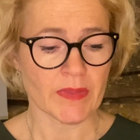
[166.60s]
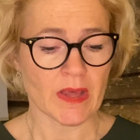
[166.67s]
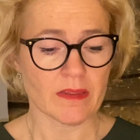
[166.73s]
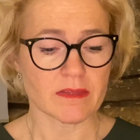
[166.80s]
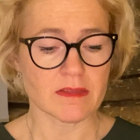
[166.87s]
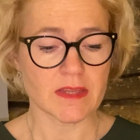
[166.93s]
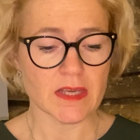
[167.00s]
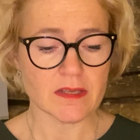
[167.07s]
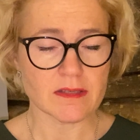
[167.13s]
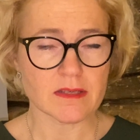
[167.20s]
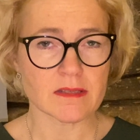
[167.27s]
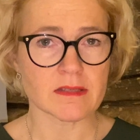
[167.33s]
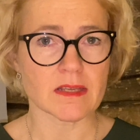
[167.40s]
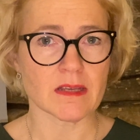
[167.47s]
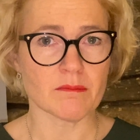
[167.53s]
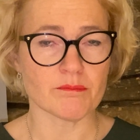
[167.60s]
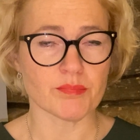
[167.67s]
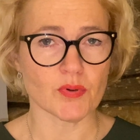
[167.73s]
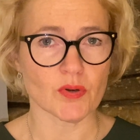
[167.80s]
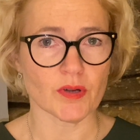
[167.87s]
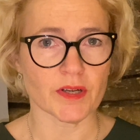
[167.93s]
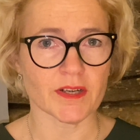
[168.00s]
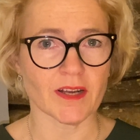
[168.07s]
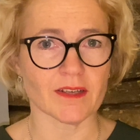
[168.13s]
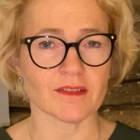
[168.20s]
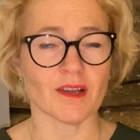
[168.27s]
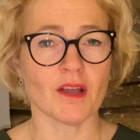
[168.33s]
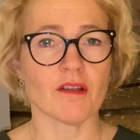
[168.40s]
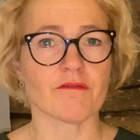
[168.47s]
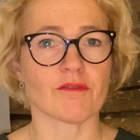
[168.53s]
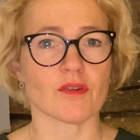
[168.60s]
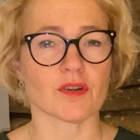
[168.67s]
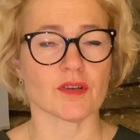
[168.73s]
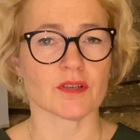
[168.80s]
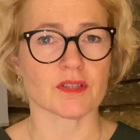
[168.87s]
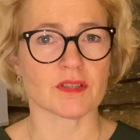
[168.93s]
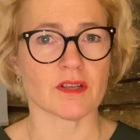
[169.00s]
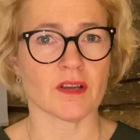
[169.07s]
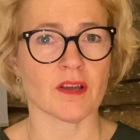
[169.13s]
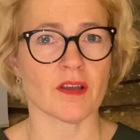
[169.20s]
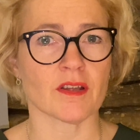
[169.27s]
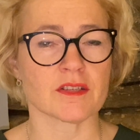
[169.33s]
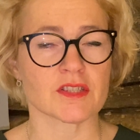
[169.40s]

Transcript: This is important for the uh,